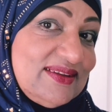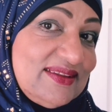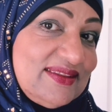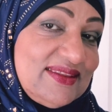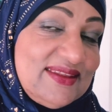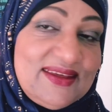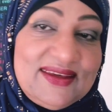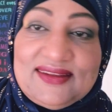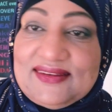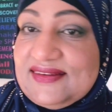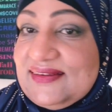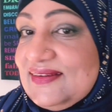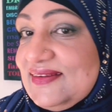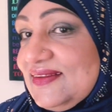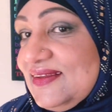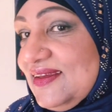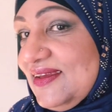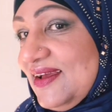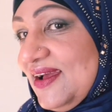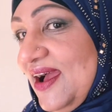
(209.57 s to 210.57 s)
that
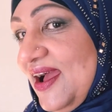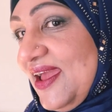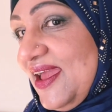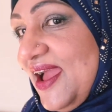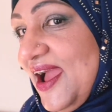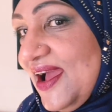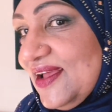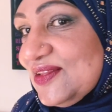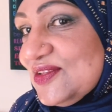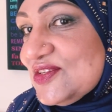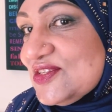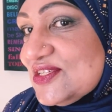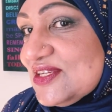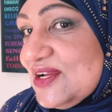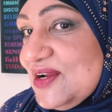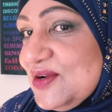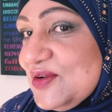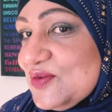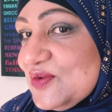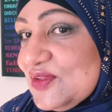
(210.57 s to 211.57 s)
I had to
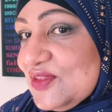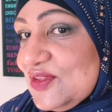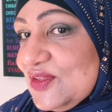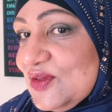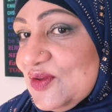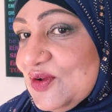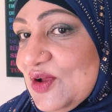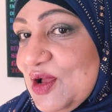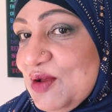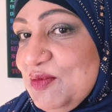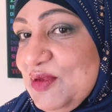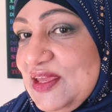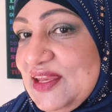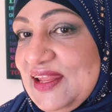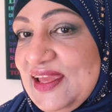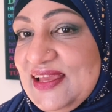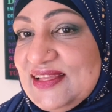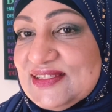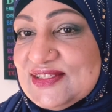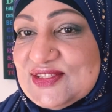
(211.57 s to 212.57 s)
share it with you. I mean,
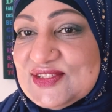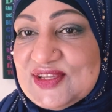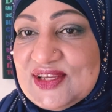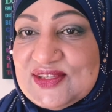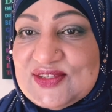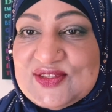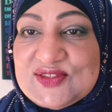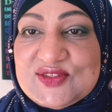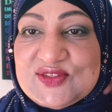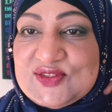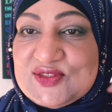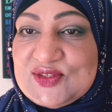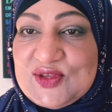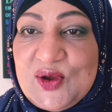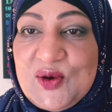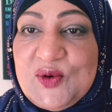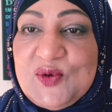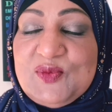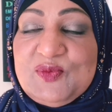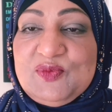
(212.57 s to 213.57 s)
it's just
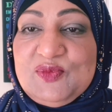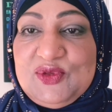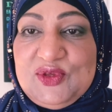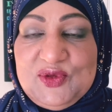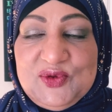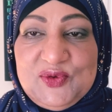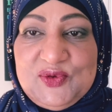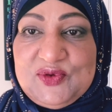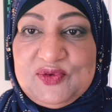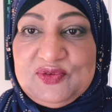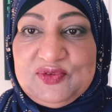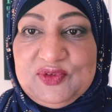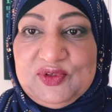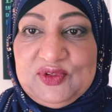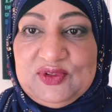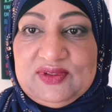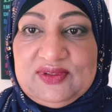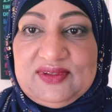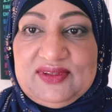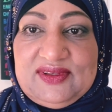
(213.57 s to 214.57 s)
so
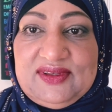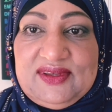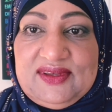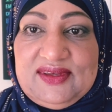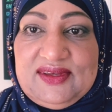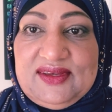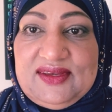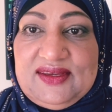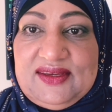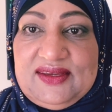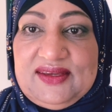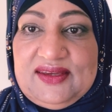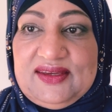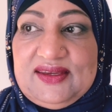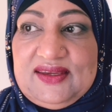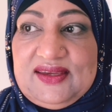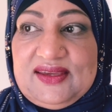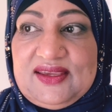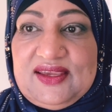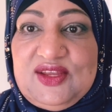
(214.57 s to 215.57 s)
beautiful.
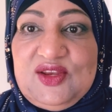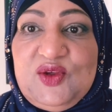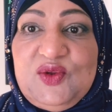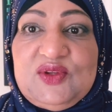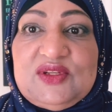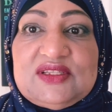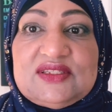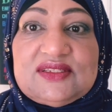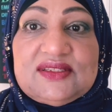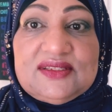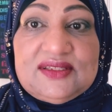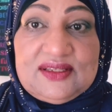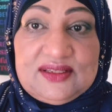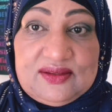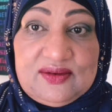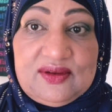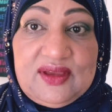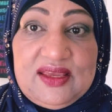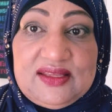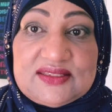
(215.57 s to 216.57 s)
You know that
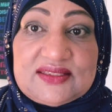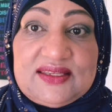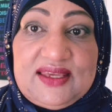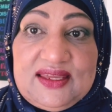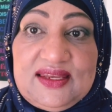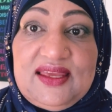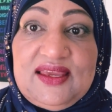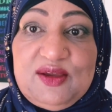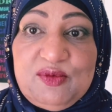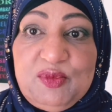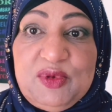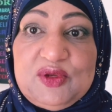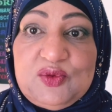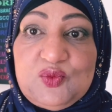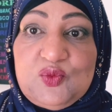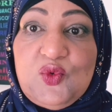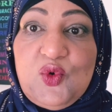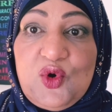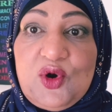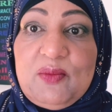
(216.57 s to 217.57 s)
it's getting a bit
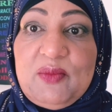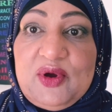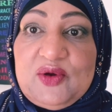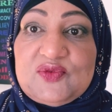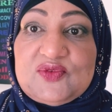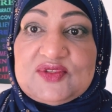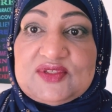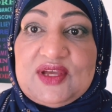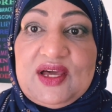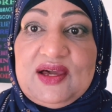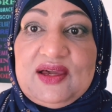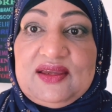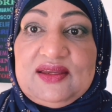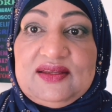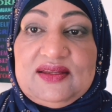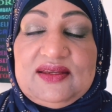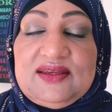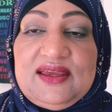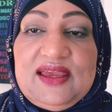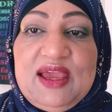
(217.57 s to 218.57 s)
warm outside,
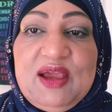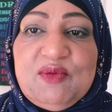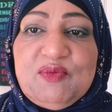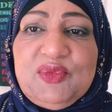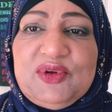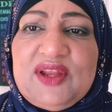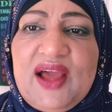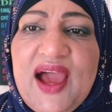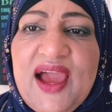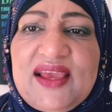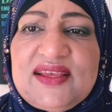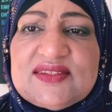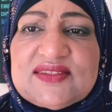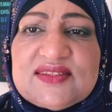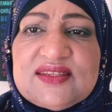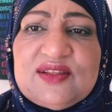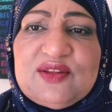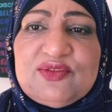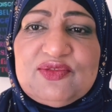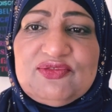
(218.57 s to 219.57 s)
but I
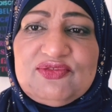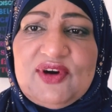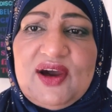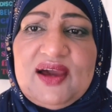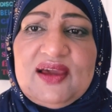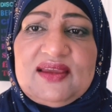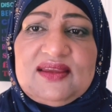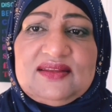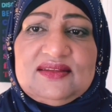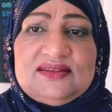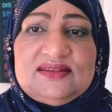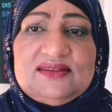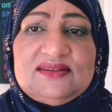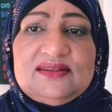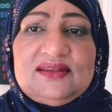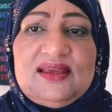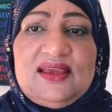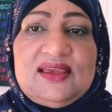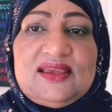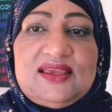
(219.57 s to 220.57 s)
still find,
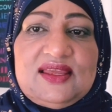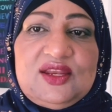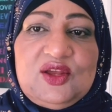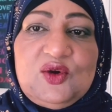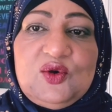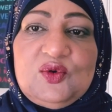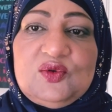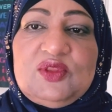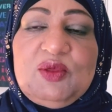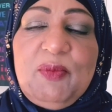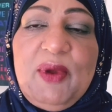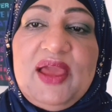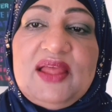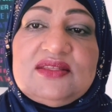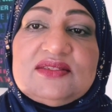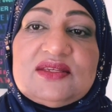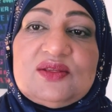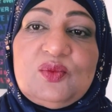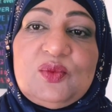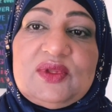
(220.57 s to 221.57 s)

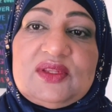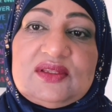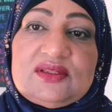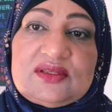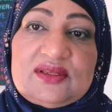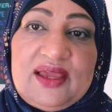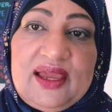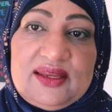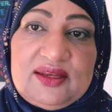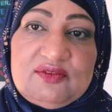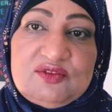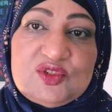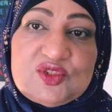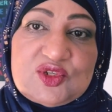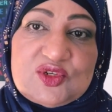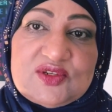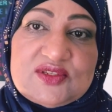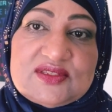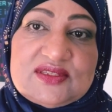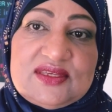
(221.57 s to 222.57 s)
depends on what kind of
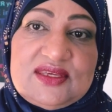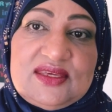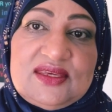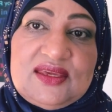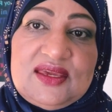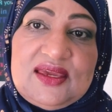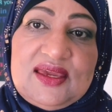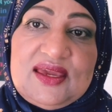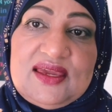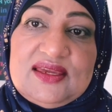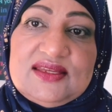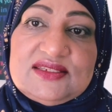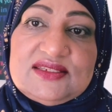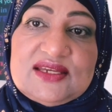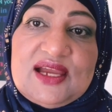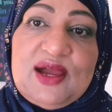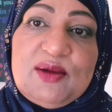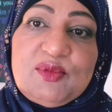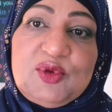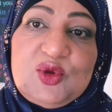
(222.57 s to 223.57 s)
jersey
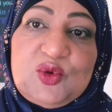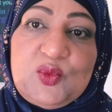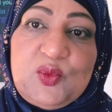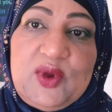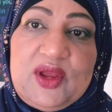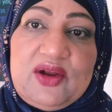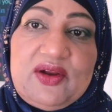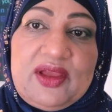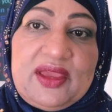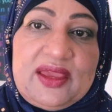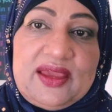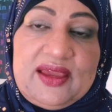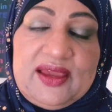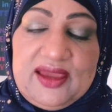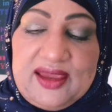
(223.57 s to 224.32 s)
hijab you're wearing,